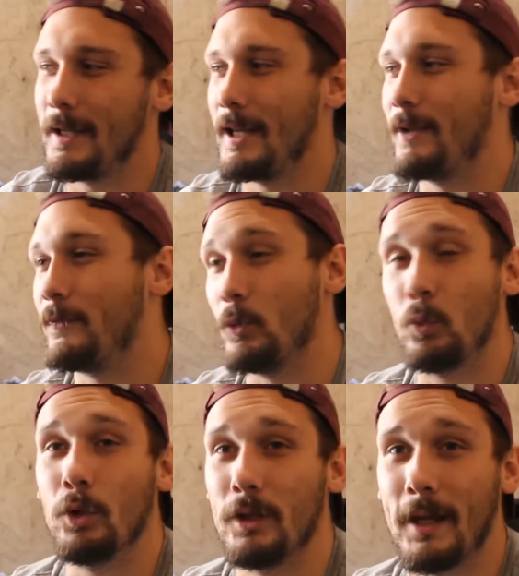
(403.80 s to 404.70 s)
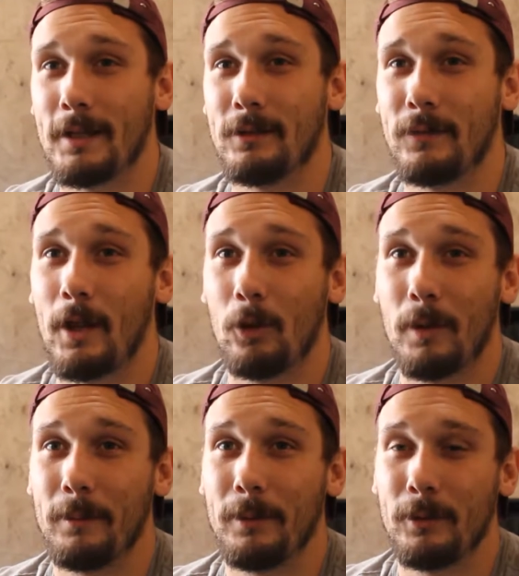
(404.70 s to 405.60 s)
If you would like to follow
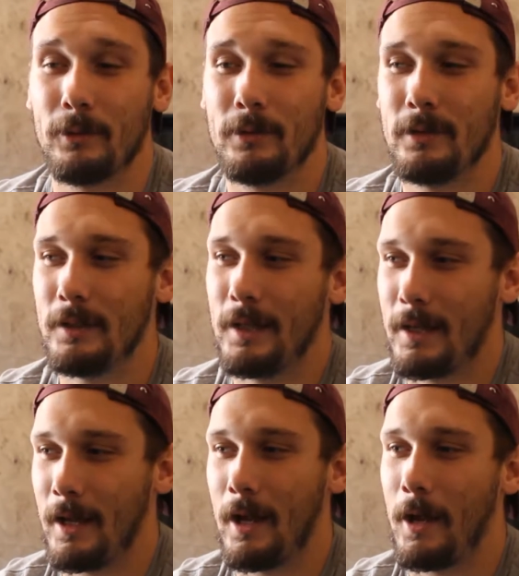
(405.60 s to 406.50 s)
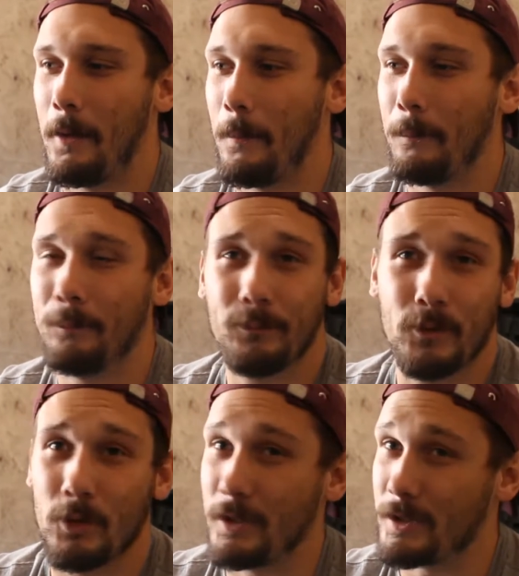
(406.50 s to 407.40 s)
my build,
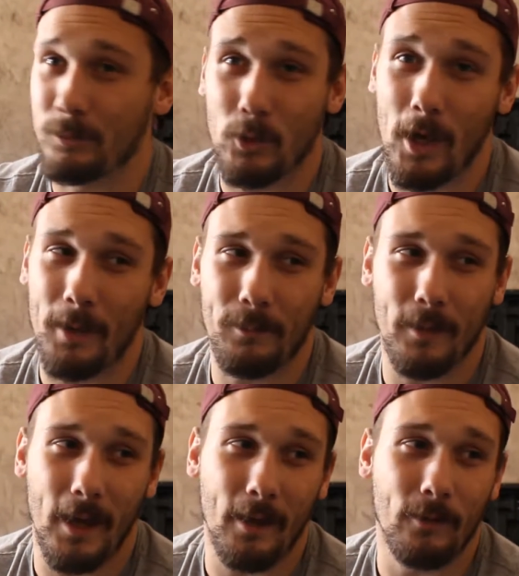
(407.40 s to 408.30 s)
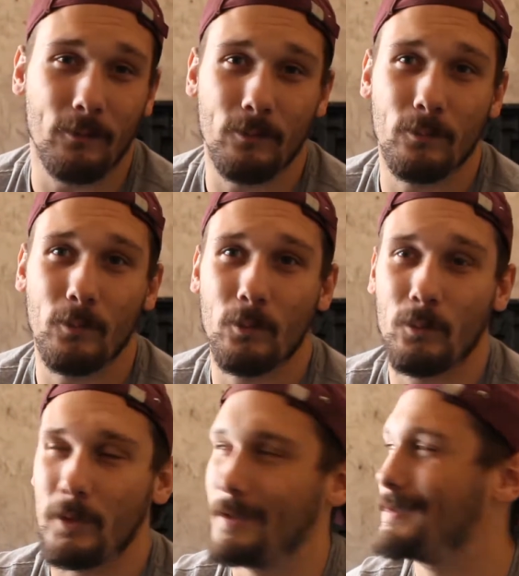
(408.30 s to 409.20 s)
you can subscribe.
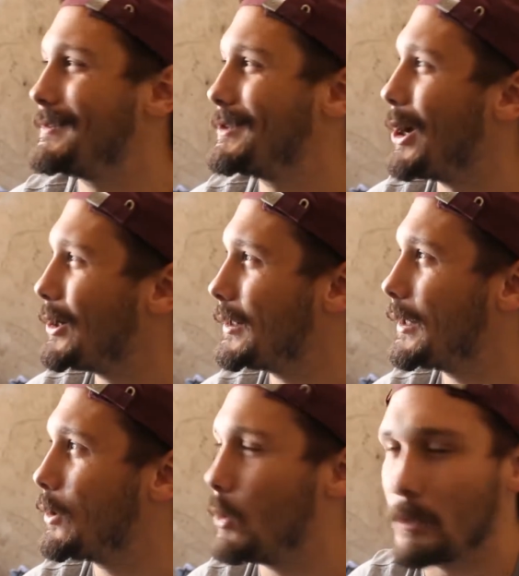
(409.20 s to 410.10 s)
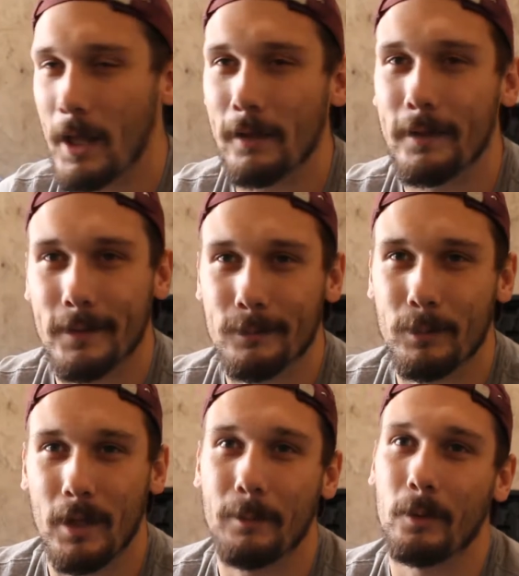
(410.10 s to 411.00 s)
It's starting to get cold out. It is
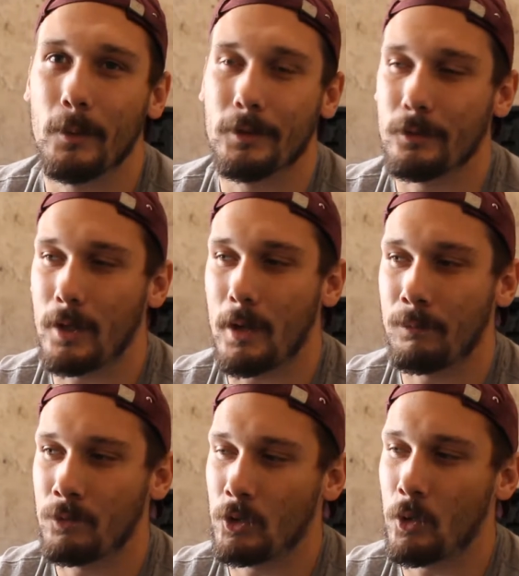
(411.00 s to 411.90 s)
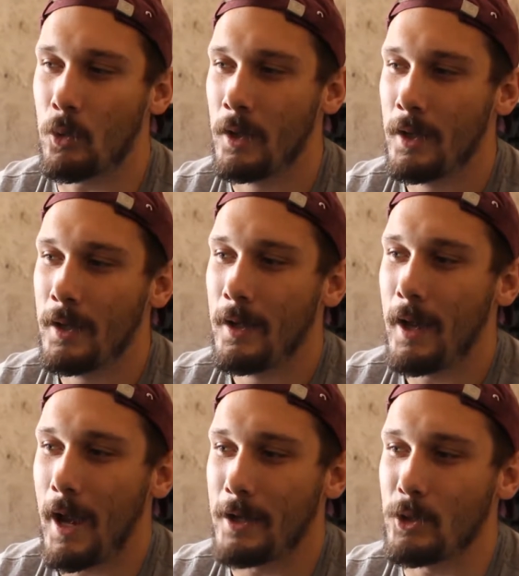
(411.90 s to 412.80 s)
becoming winter time, so
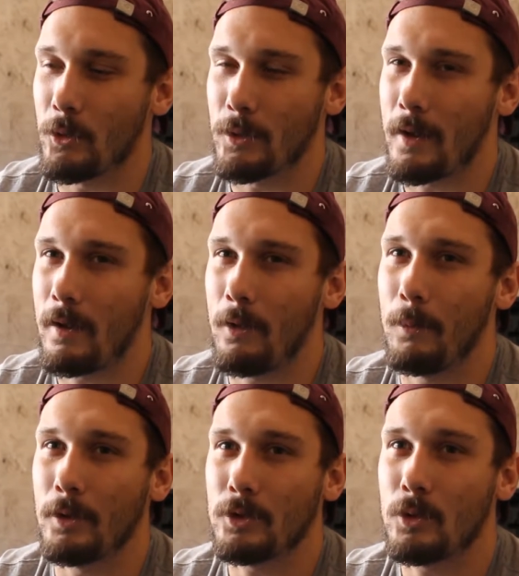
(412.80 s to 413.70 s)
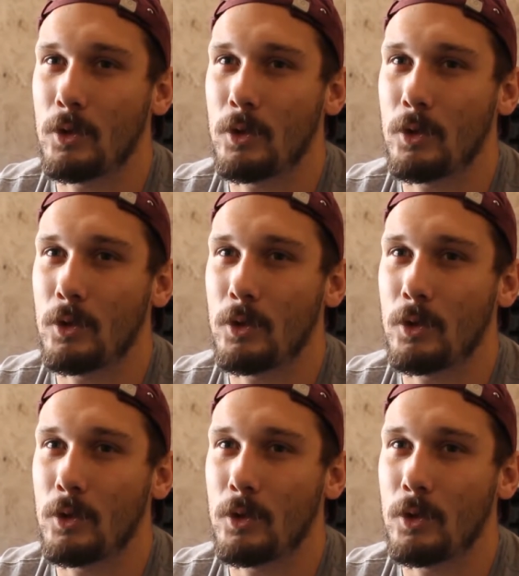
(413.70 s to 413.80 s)
I don't know how much